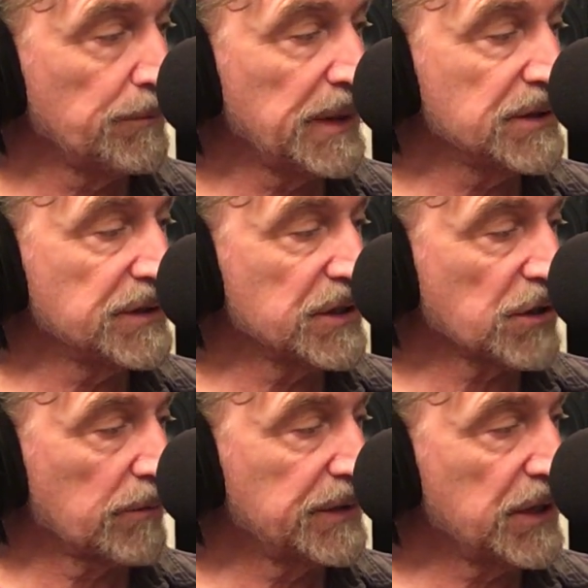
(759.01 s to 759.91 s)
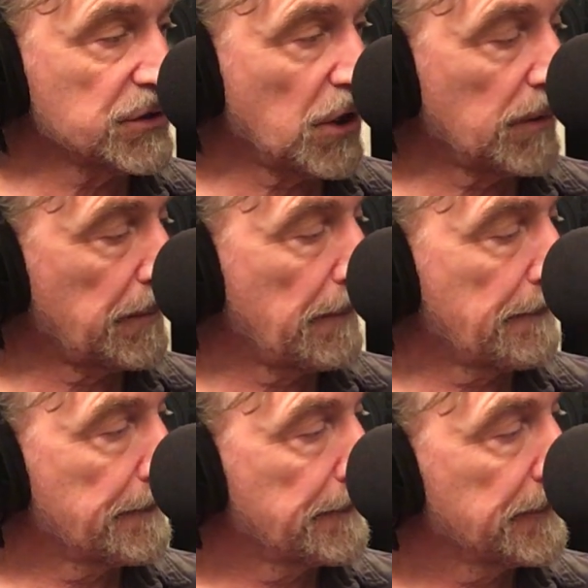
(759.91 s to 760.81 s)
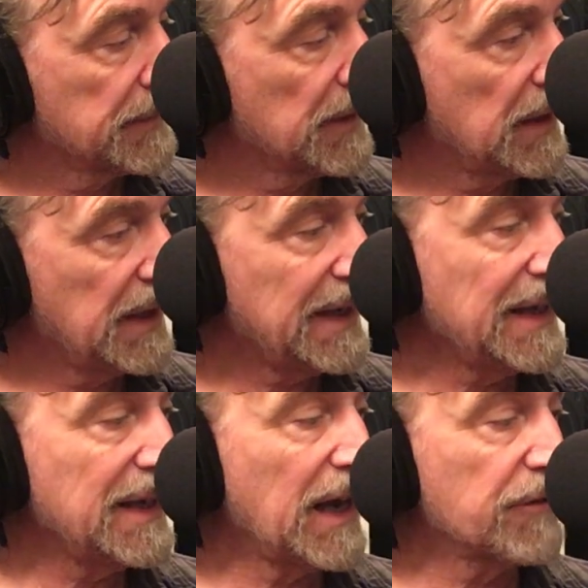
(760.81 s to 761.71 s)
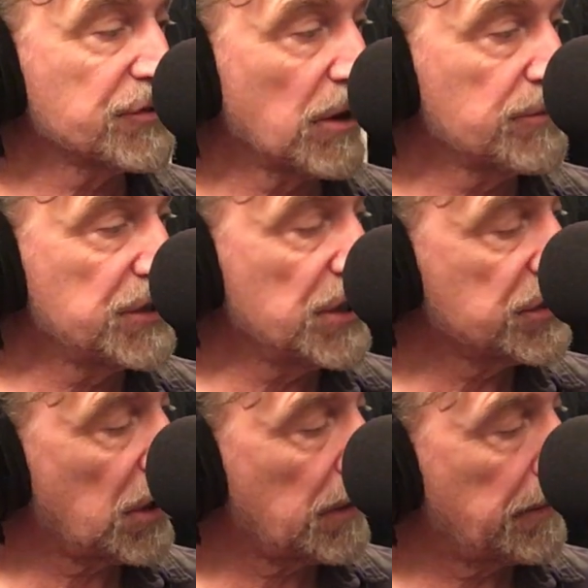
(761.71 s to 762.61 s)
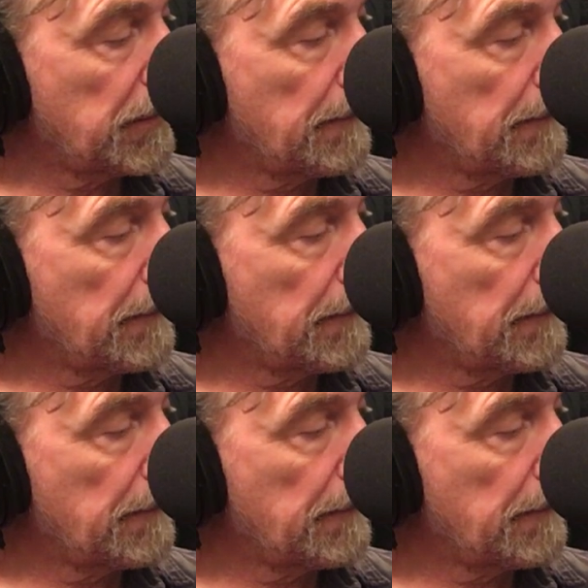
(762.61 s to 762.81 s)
B, C sharp, D sharp, E, F sharp, G sharp,